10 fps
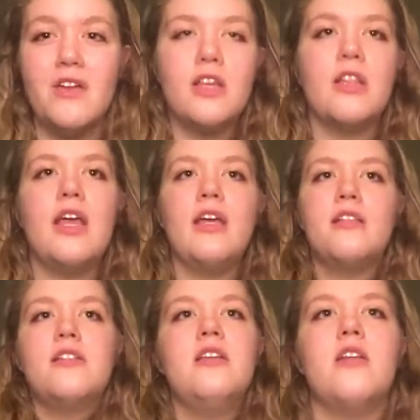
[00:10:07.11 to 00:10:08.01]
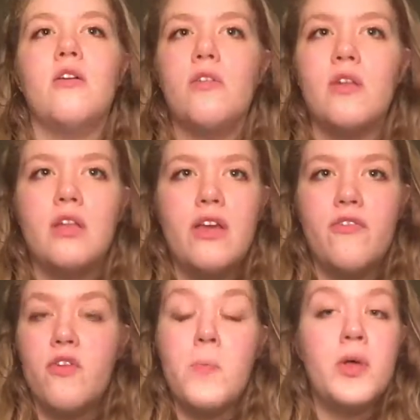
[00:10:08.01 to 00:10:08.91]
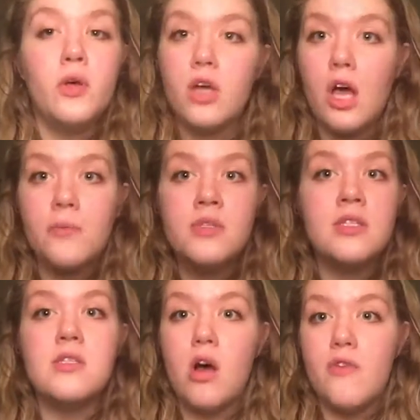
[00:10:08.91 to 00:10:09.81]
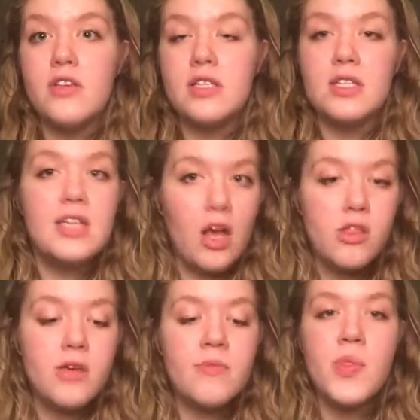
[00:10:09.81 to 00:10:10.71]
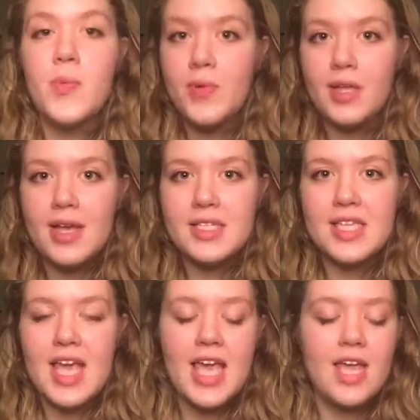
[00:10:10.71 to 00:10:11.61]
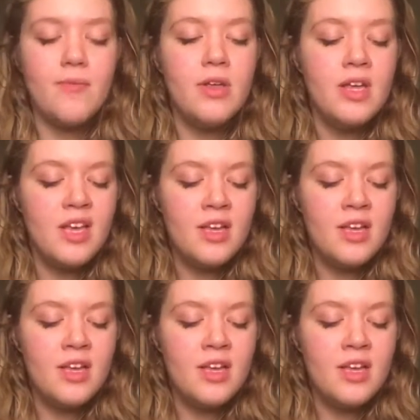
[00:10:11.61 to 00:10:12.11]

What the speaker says: You can, like, if a bill comes, obviously tell them that the bill has came.